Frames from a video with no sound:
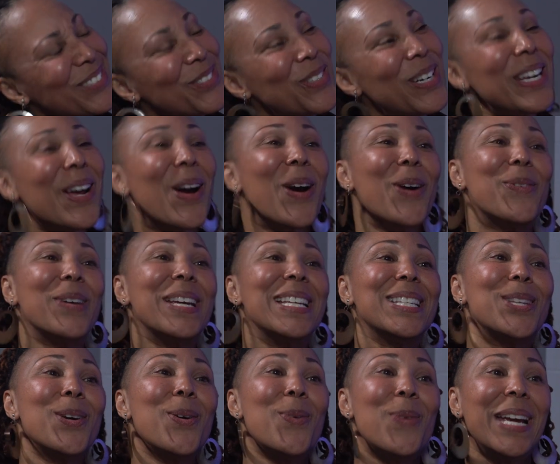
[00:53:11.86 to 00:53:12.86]
What are we
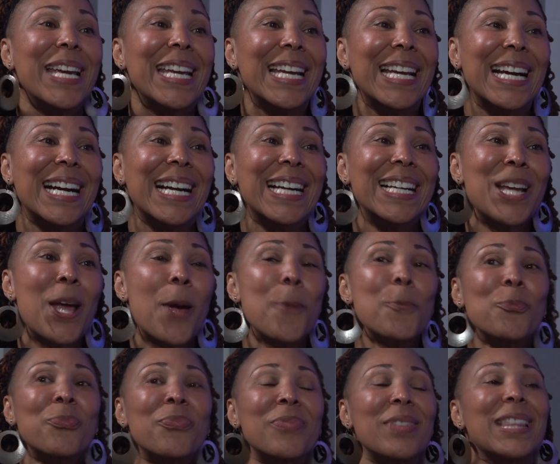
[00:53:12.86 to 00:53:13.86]
doing?
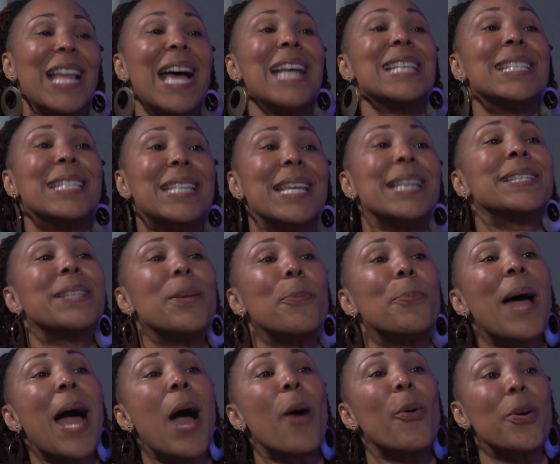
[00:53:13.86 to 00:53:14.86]
That's
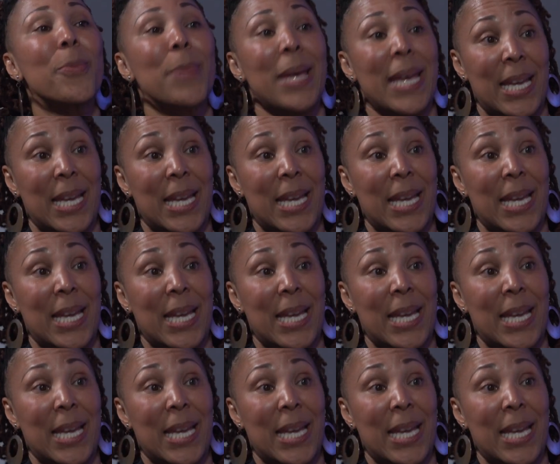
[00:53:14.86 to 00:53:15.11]
disempowerment.